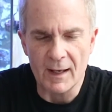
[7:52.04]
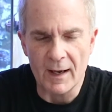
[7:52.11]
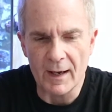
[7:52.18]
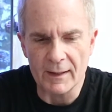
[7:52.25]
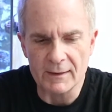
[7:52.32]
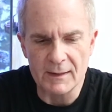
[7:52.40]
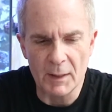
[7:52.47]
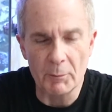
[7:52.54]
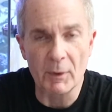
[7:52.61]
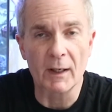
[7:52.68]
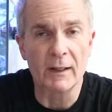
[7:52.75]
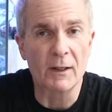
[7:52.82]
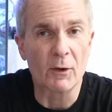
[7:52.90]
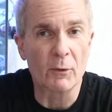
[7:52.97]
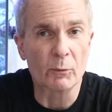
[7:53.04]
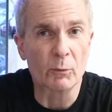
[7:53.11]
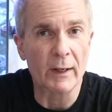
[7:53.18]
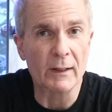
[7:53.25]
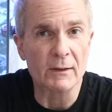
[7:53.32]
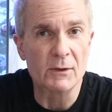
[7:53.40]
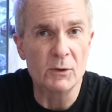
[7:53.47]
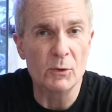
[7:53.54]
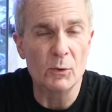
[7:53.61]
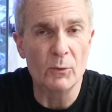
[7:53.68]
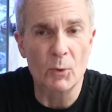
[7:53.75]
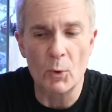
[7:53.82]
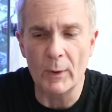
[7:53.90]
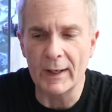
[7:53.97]
I typically don't write too
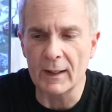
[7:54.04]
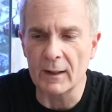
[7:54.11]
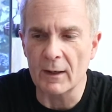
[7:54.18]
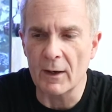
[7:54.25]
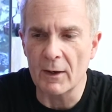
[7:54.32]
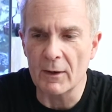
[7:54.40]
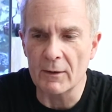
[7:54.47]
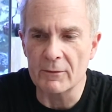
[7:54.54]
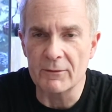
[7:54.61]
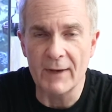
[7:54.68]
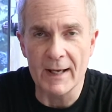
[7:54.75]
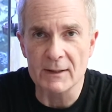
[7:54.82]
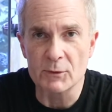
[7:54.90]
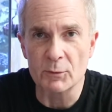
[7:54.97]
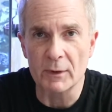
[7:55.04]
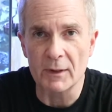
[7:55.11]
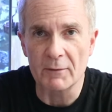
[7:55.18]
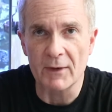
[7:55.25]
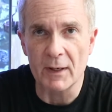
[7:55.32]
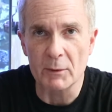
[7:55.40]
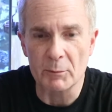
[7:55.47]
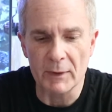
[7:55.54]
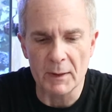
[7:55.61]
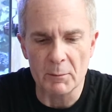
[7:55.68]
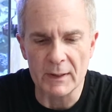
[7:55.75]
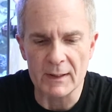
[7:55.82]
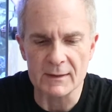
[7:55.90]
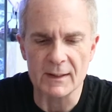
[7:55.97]
quick or fast with the fountain
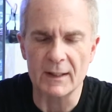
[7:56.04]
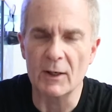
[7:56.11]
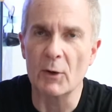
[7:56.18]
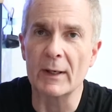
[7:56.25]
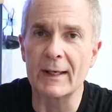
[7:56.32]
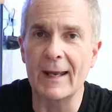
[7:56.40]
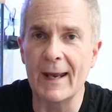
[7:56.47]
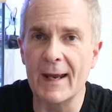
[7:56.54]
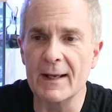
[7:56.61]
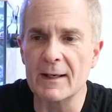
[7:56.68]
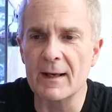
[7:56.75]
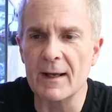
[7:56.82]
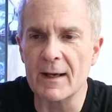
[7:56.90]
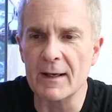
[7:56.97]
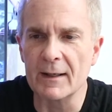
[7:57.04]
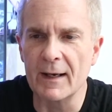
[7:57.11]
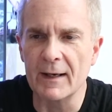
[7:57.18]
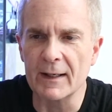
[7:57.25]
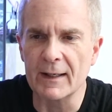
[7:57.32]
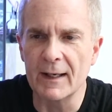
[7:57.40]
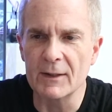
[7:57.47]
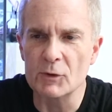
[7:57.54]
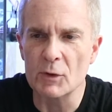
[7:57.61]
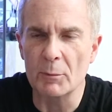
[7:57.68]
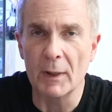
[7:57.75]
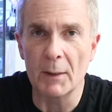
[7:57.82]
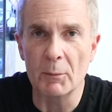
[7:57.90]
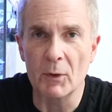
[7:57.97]
pen because I know it can uh, kind of catch
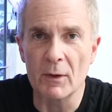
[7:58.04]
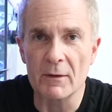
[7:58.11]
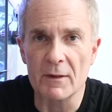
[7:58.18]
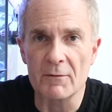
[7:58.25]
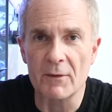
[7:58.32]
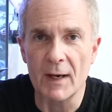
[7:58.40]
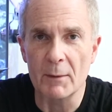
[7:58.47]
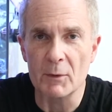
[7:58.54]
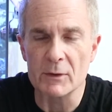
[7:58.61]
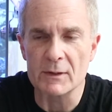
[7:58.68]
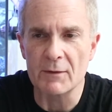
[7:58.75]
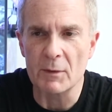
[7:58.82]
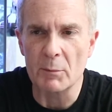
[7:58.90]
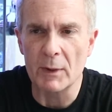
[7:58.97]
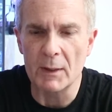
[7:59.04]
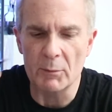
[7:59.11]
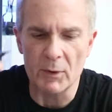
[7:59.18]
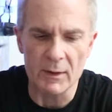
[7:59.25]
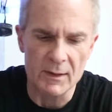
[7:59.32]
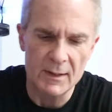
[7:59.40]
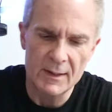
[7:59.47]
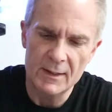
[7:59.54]
the paper or the fibers of the paper.